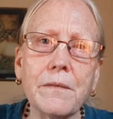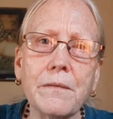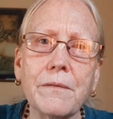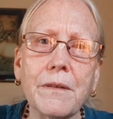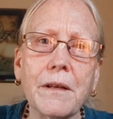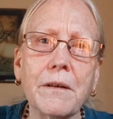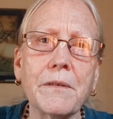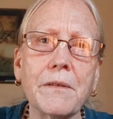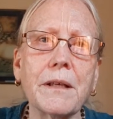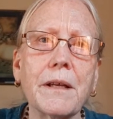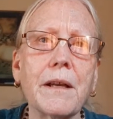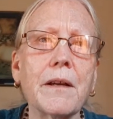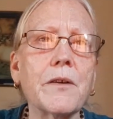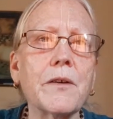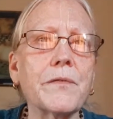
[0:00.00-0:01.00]
very
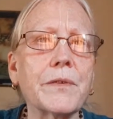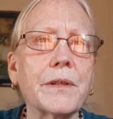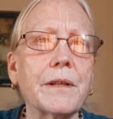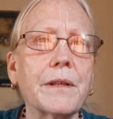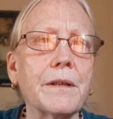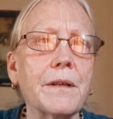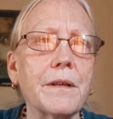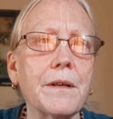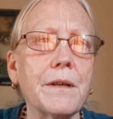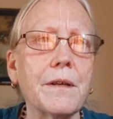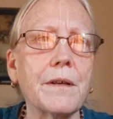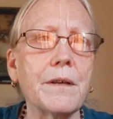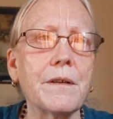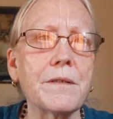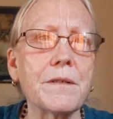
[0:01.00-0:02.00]
carefully
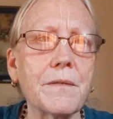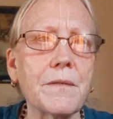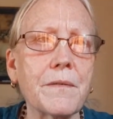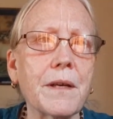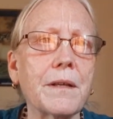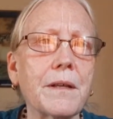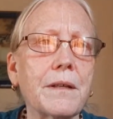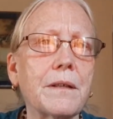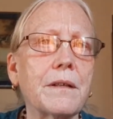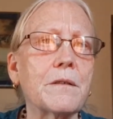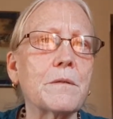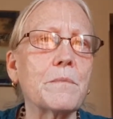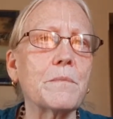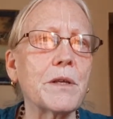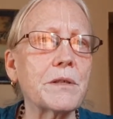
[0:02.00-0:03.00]
so that
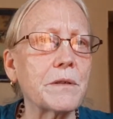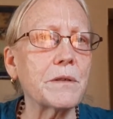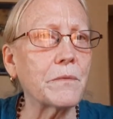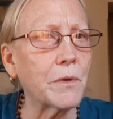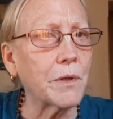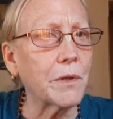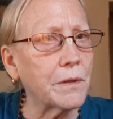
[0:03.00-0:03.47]
his mission